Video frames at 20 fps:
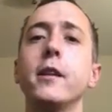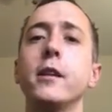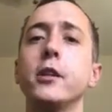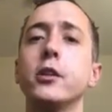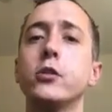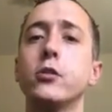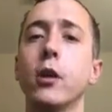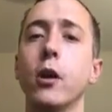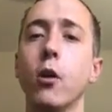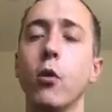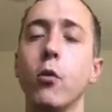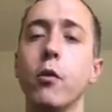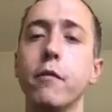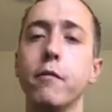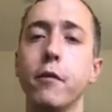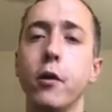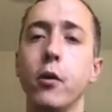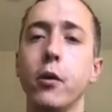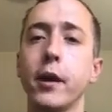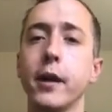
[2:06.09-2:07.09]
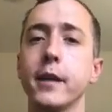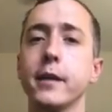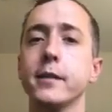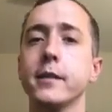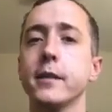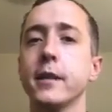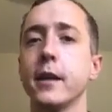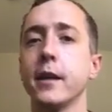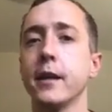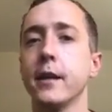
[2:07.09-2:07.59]
struggle with
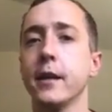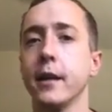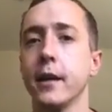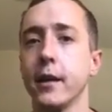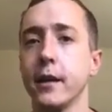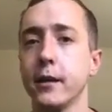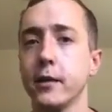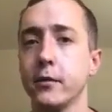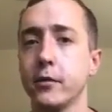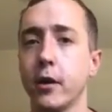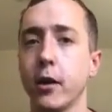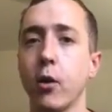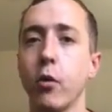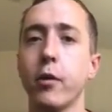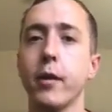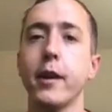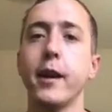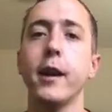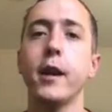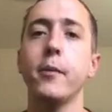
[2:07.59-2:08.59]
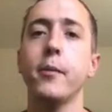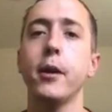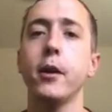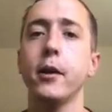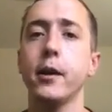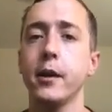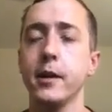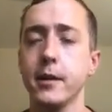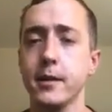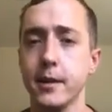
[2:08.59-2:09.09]
focus and struggle with an
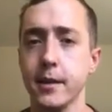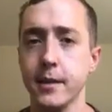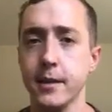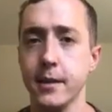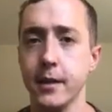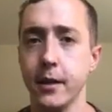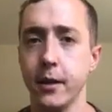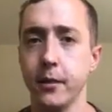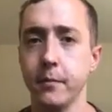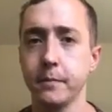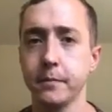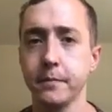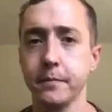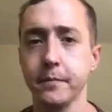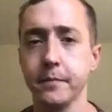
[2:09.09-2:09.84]
inability to sit still.